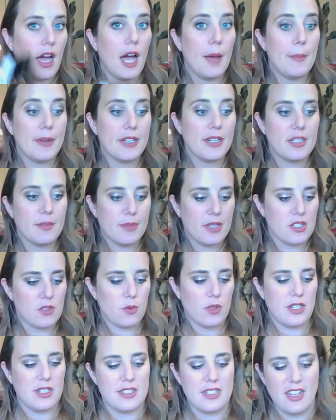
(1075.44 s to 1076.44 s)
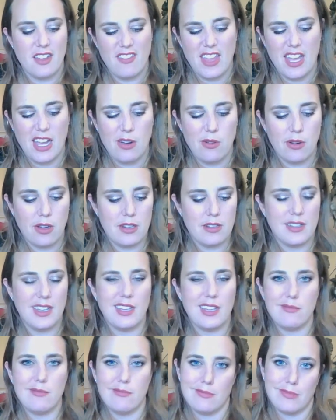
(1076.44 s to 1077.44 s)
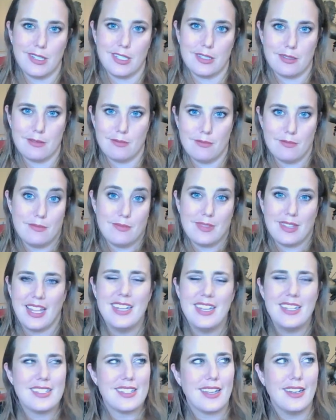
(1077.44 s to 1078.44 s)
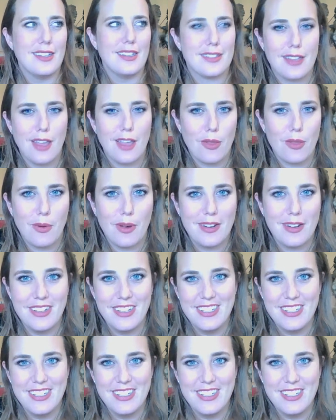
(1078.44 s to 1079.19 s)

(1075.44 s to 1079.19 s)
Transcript: I picked up this one instead of that one. Plus, they didn't send us the other one